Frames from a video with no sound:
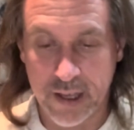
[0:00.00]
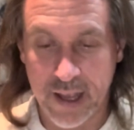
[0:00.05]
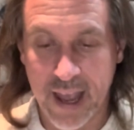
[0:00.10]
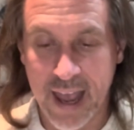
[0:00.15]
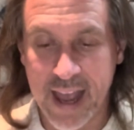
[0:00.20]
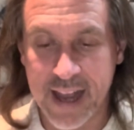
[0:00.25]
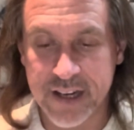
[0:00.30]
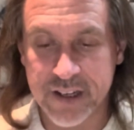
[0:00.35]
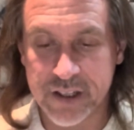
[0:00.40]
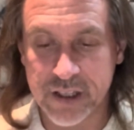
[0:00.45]

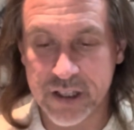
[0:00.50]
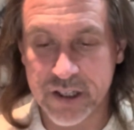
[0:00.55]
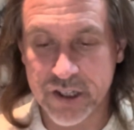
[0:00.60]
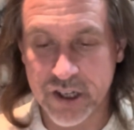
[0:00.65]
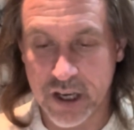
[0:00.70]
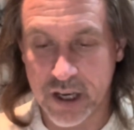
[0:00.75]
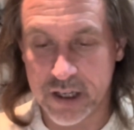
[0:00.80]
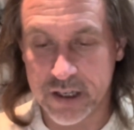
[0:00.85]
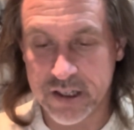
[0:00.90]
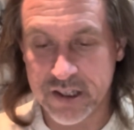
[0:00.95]
Ashley
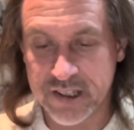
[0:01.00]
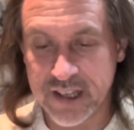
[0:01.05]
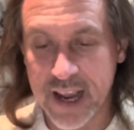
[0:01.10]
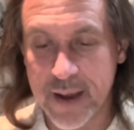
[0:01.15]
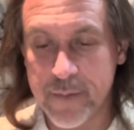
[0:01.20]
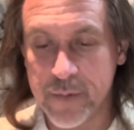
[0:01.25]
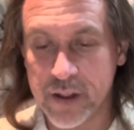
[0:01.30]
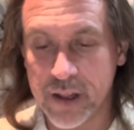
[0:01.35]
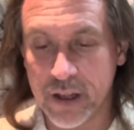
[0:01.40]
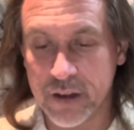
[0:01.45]
Judd,
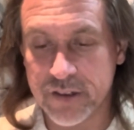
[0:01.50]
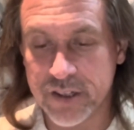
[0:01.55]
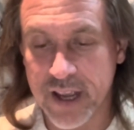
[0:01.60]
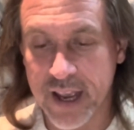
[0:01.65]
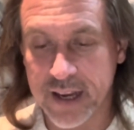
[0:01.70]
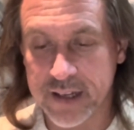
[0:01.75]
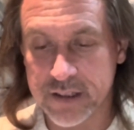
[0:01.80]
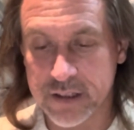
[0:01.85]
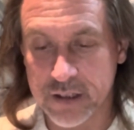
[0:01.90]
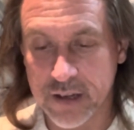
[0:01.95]
Samuel L.
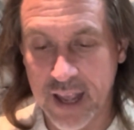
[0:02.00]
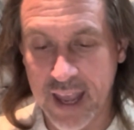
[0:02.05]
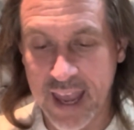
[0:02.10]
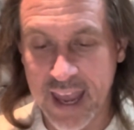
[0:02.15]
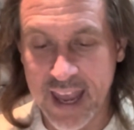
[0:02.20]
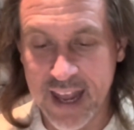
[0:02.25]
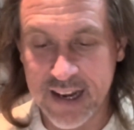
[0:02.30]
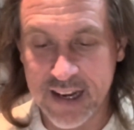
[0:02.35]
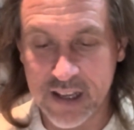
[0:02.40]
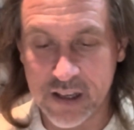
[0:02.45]
Jackson,
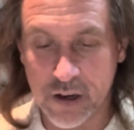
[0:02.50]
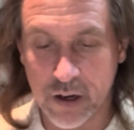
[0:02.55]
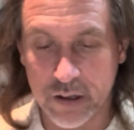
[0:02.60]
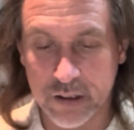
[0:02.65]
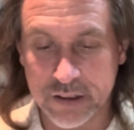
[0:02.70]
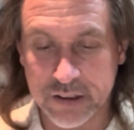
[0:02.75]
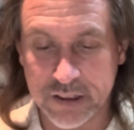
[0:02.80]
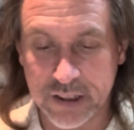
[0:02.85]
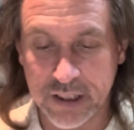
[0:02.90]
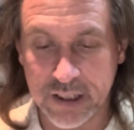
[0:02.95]
Andy
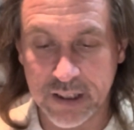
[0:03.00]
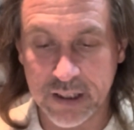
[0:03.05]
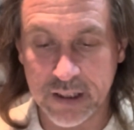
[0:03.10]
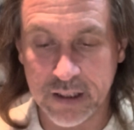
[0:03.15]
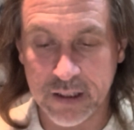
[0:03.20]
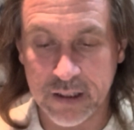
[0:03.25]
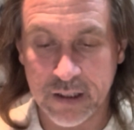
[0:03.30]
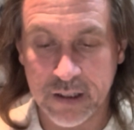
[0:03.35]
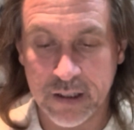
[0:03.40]
Garcia.